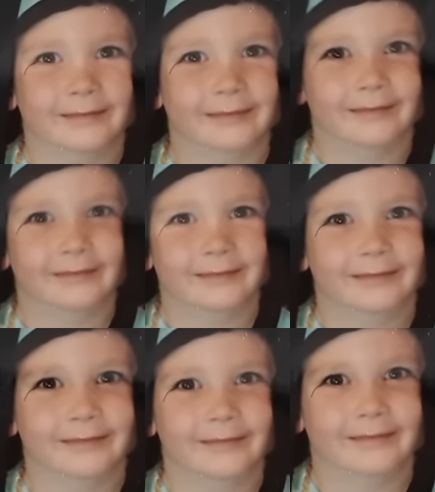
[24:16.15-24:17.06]
my younger
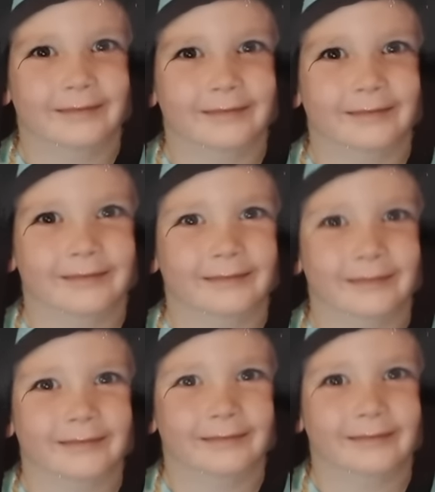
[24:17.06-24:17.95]
sister,
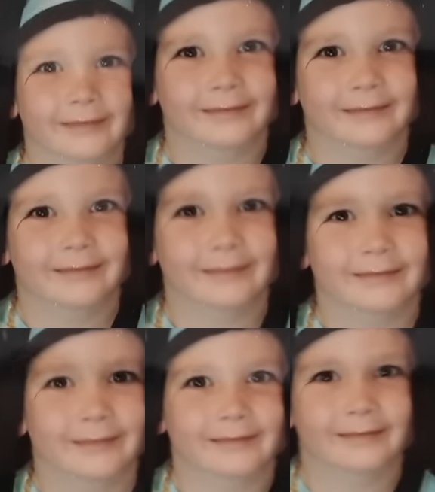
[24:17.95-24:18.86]
because she was younger, she had to